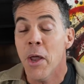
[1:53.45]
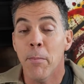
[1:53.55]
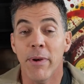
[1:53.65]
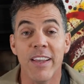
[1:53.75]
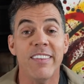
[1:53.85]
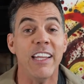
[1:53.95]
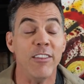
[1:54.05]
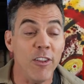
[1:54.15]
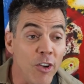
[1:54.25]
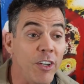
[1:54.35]
But as I
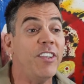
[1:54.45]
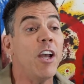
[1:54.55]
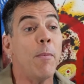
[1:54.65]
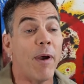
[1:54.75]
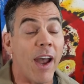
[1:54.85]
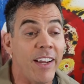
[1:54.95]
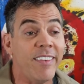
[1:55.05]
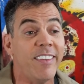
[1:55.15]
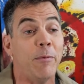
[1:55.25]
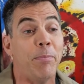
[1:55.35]
looked up
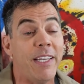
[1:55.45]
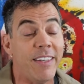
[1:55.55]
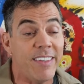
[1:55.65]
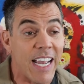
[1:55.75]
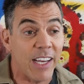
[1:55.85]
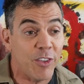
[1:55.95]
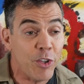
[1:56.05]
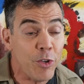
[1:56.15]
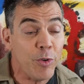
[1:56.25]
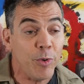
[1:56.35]
ICP
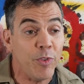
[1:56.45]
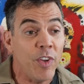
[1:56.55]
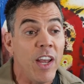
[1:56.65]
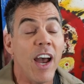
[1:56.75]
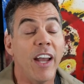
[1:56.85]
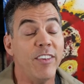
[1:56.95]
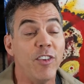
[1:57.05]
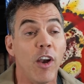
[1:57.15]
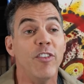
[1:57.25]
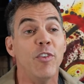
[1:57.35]
tattoos, I
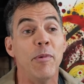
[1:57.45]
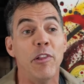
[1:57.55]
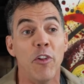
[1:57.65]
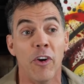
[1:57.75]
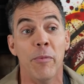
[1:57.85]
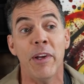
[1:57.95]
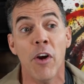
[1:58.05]
saw some alarming